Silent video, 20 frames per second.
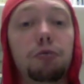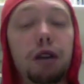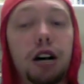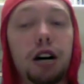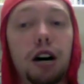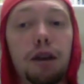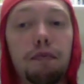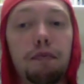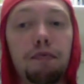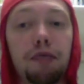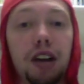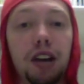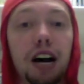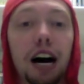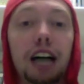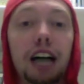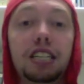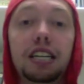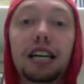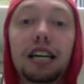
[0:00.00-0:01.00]
But um,
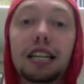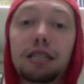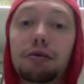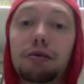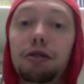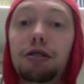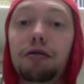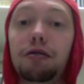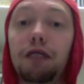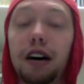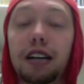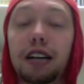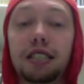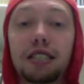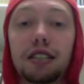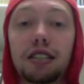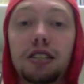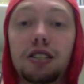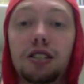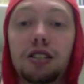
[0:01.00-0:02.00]
I did get some new
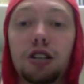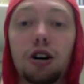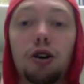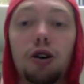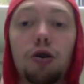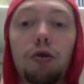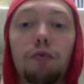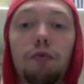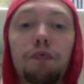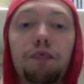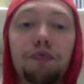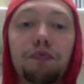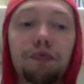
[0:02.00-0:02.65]
devices, so